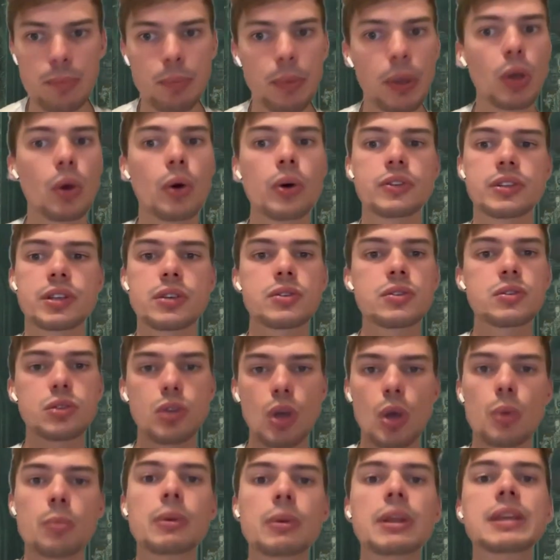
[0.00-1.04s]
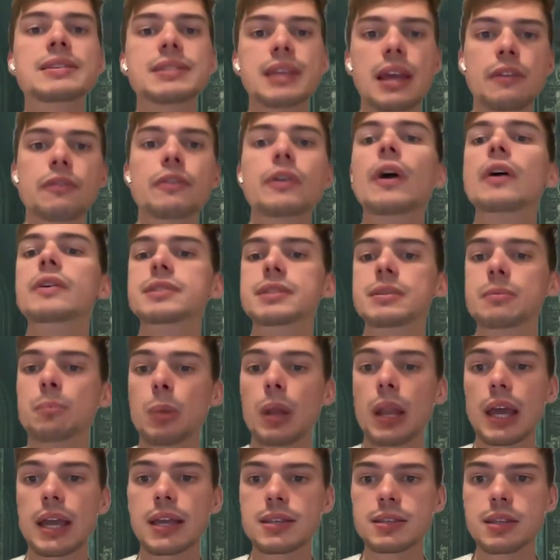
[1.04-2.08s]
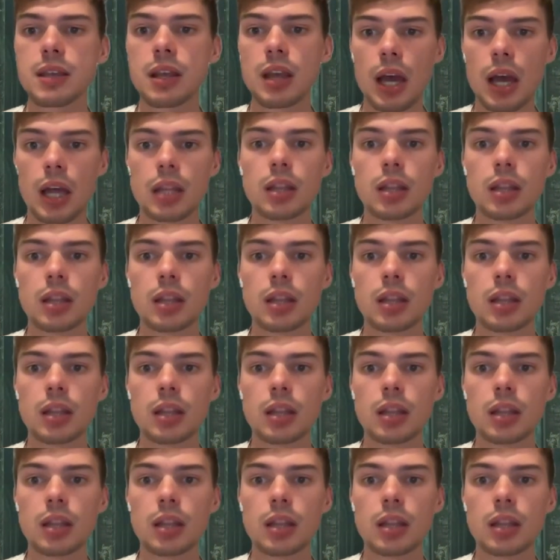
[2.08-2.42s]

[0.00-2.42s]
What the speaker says: because there's so many safeguards in place. And,